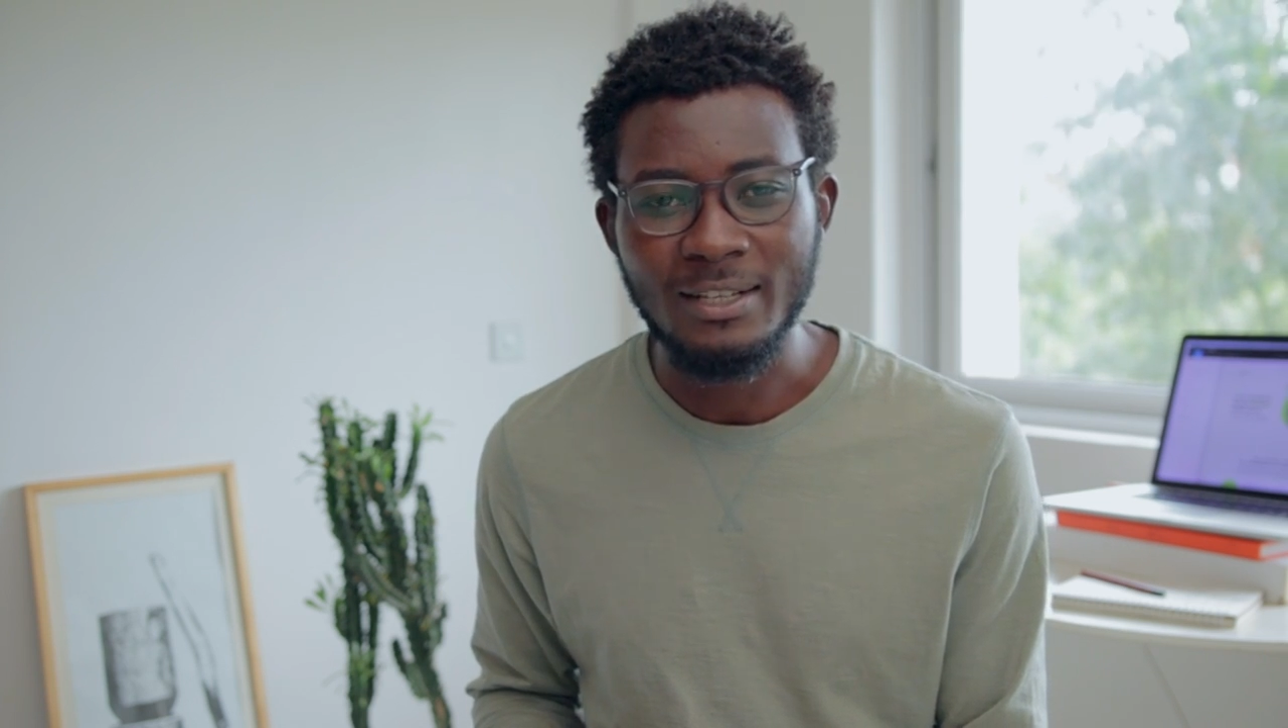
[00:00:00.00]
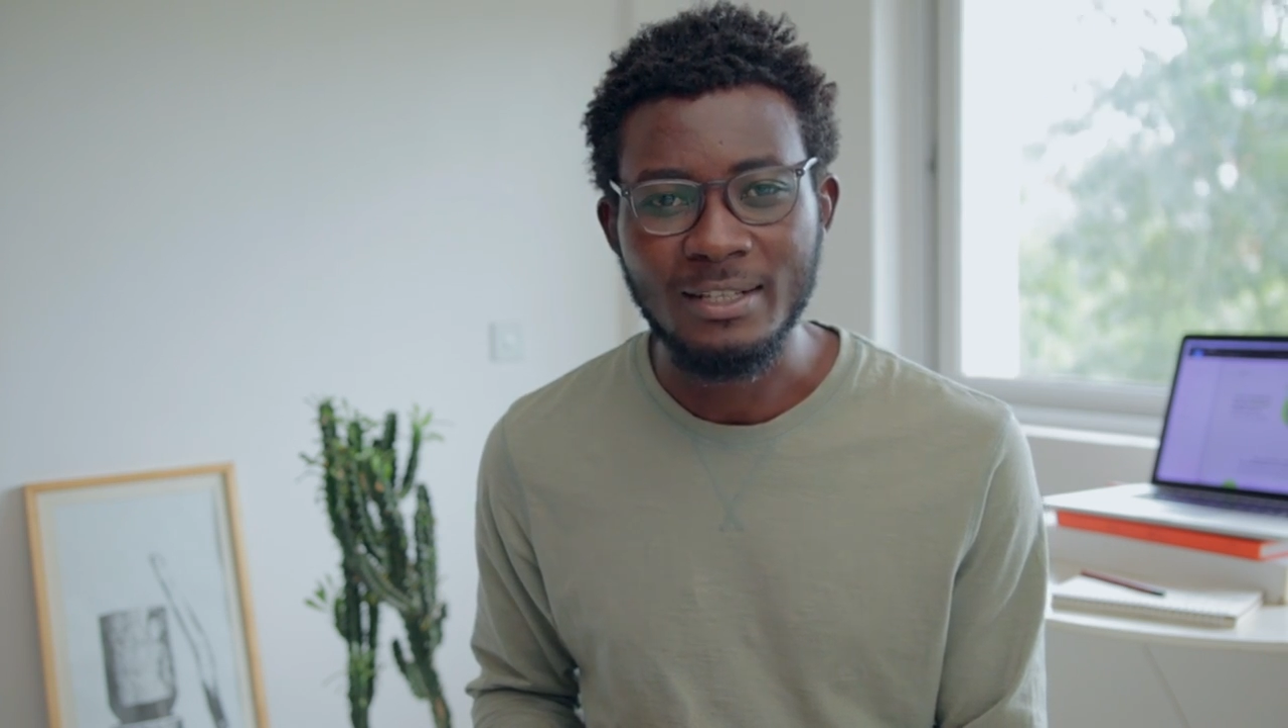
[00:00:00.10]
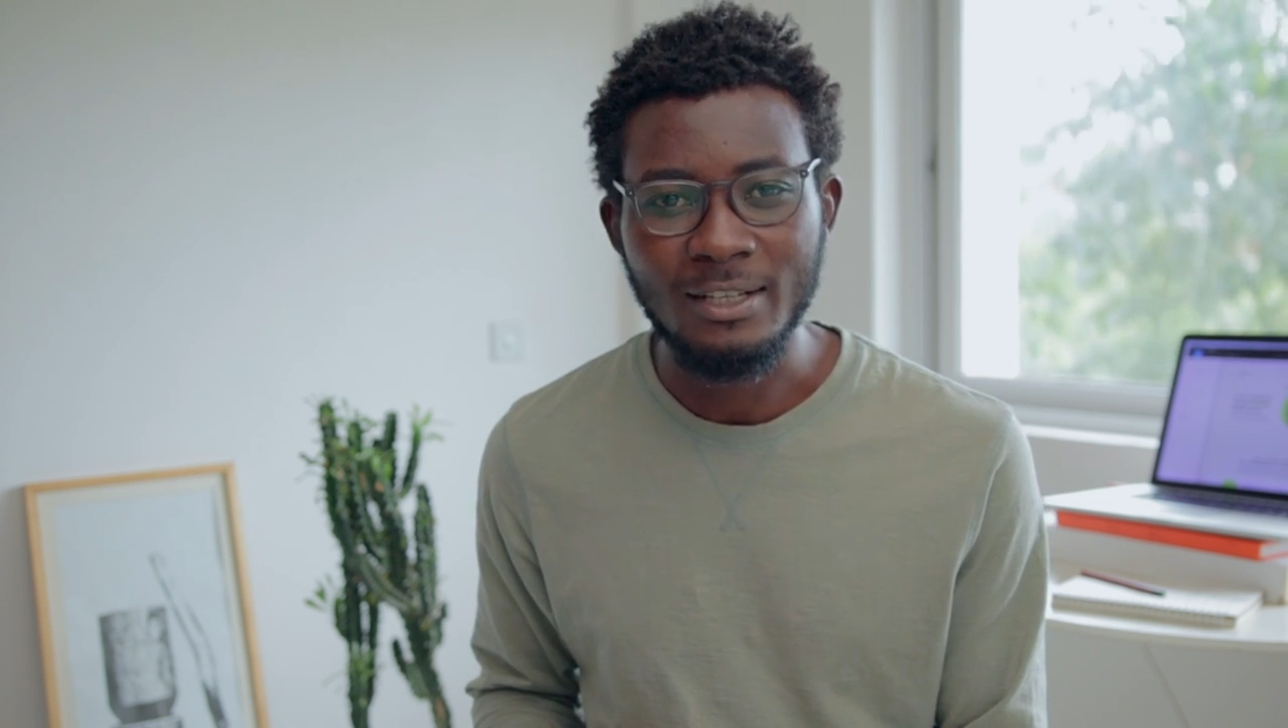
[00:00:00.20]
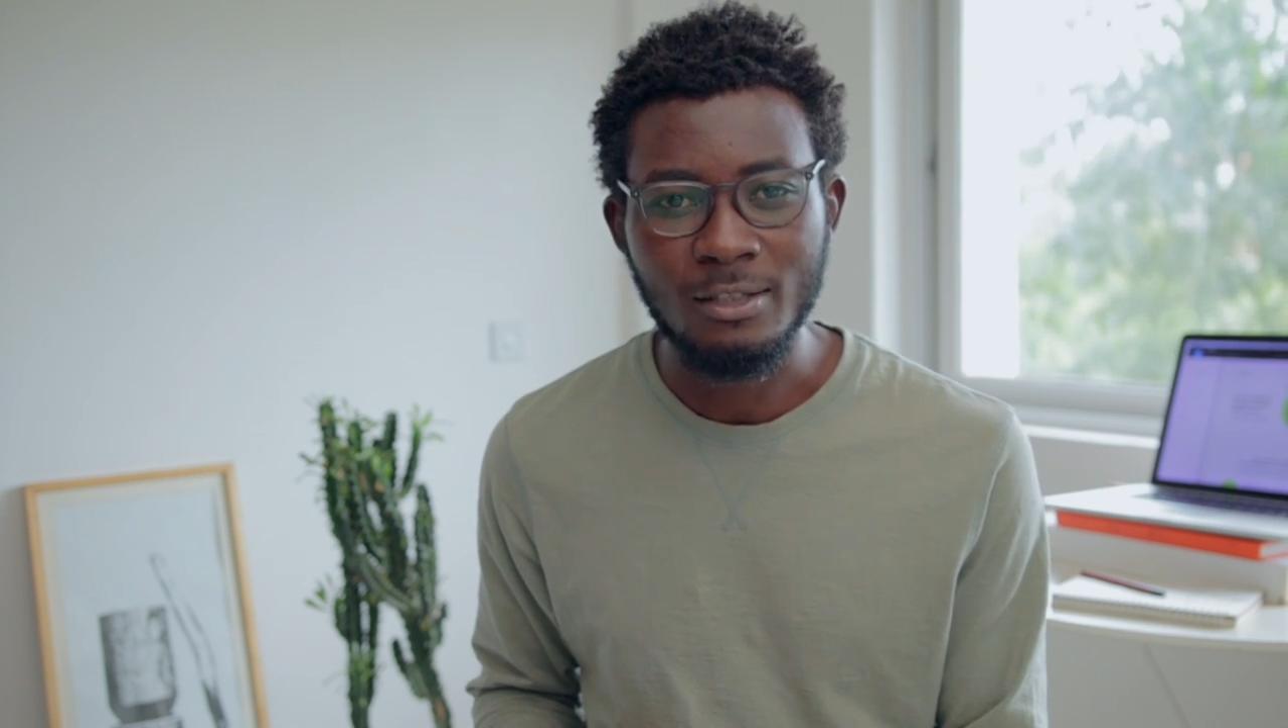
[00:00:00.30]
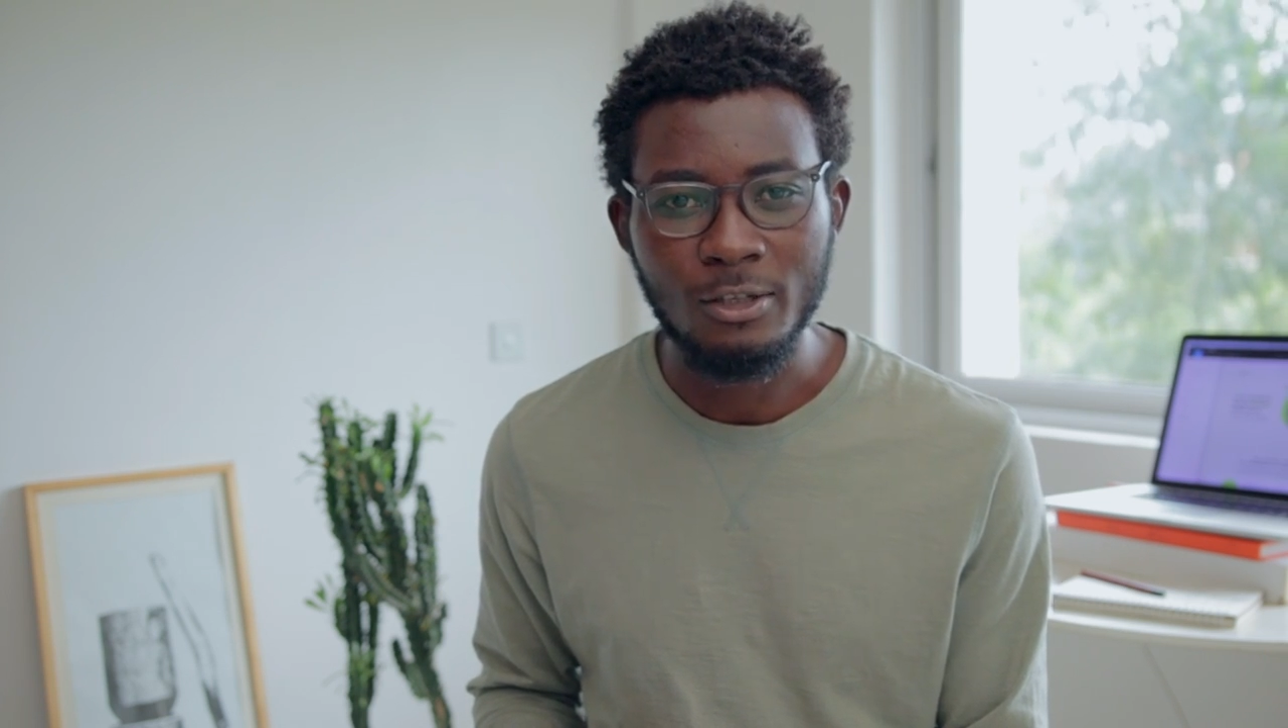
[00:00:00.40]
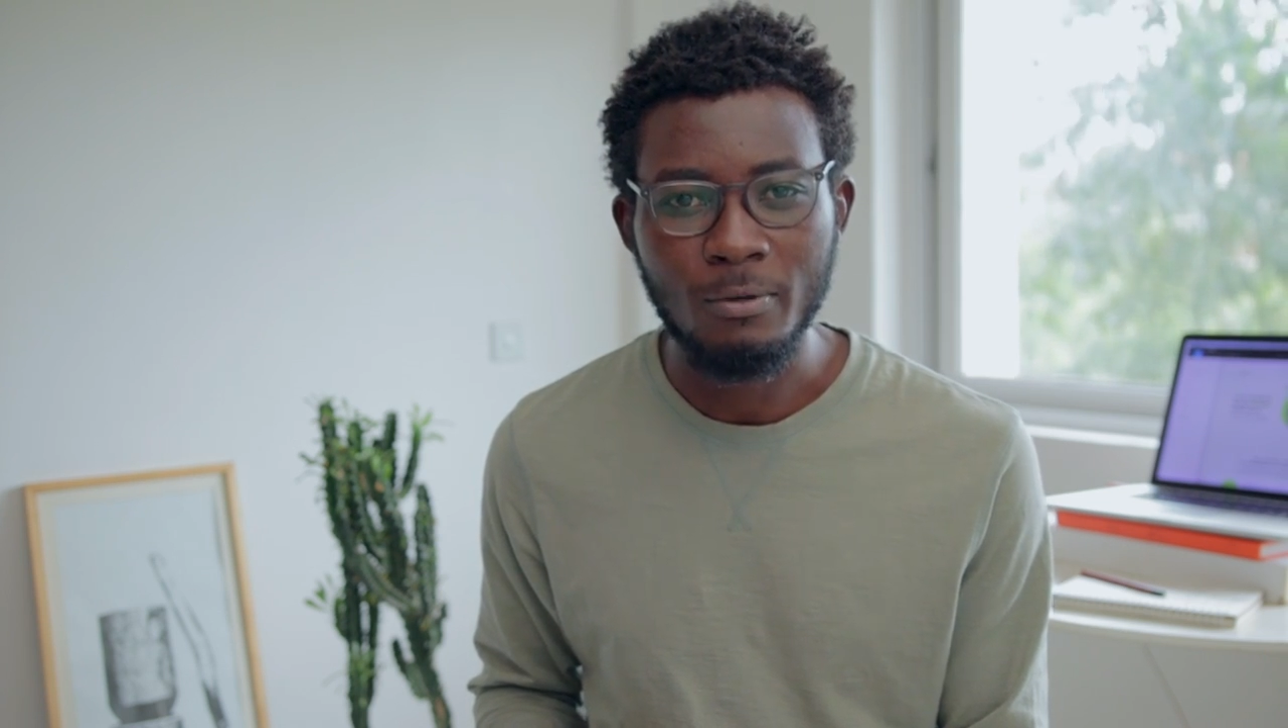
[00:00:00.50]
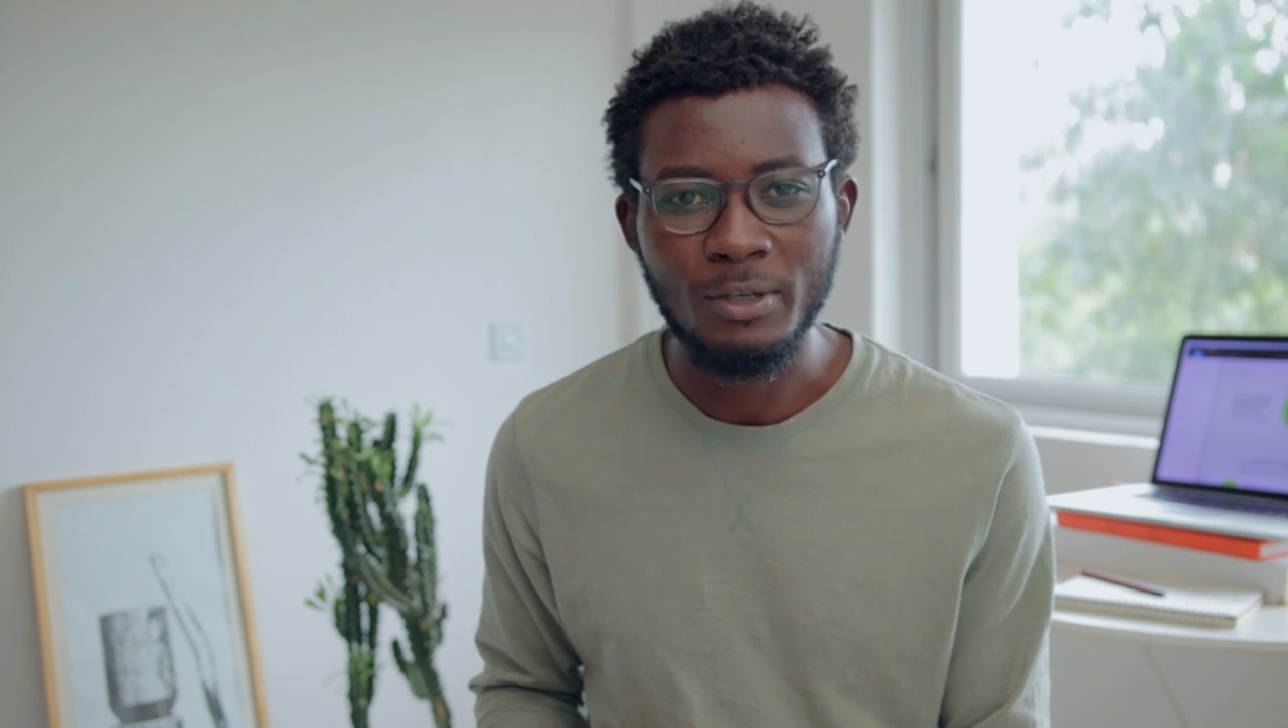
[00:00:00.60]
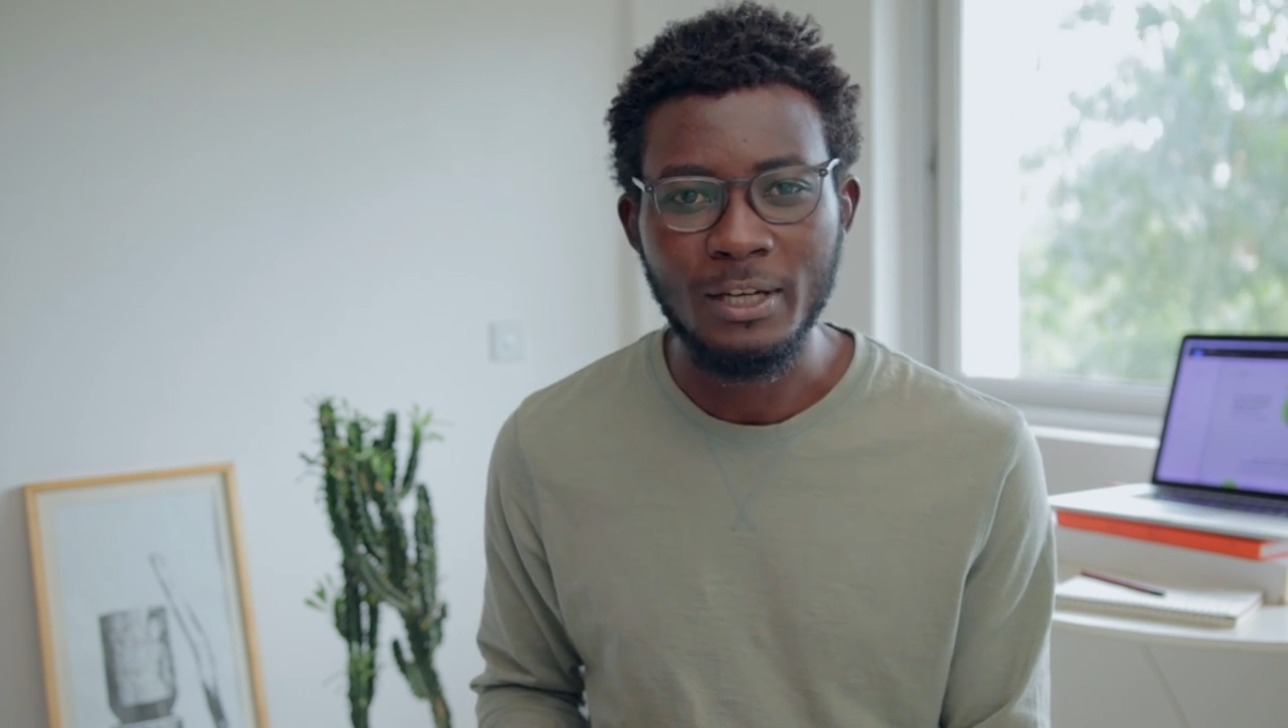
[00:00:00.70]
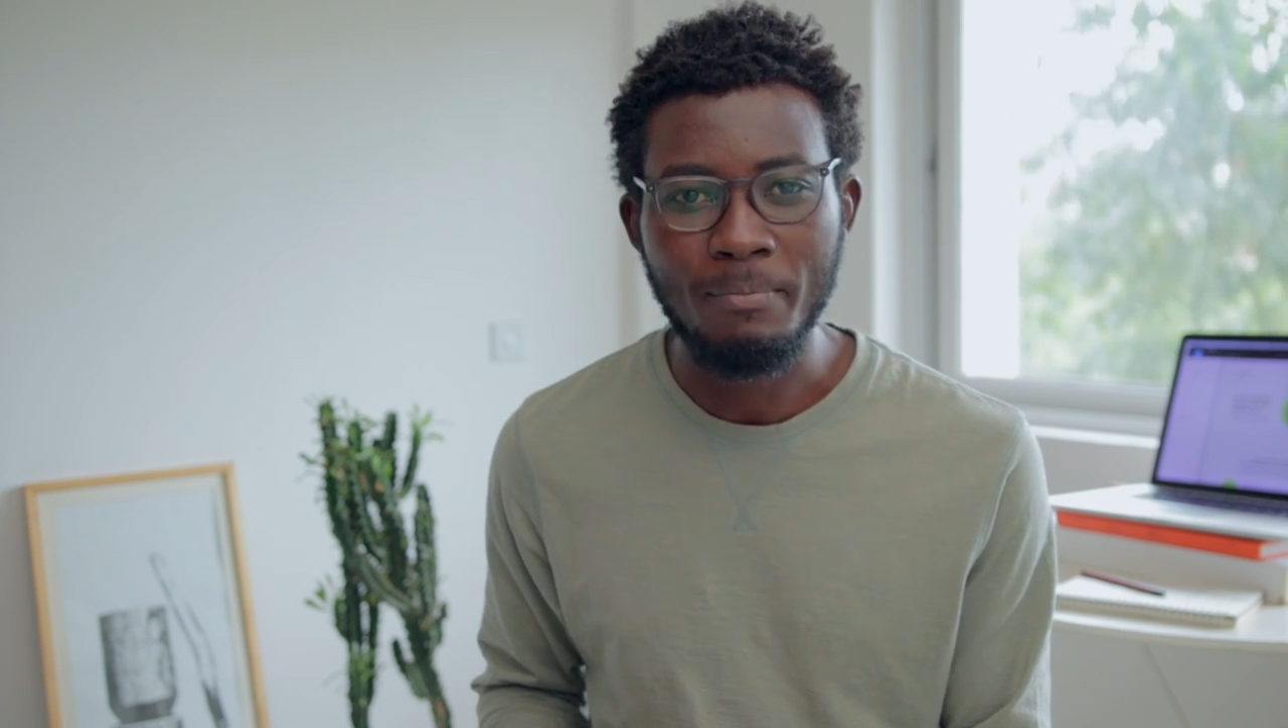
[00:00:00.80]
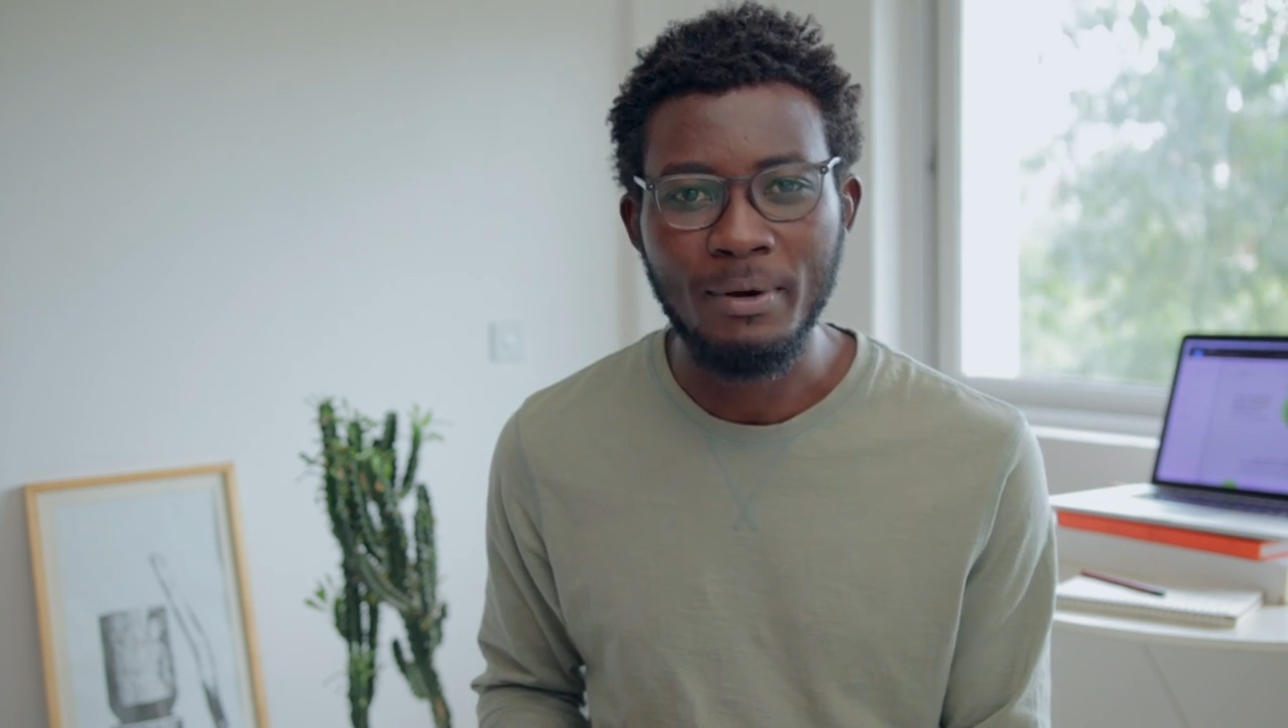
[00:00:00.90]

say social media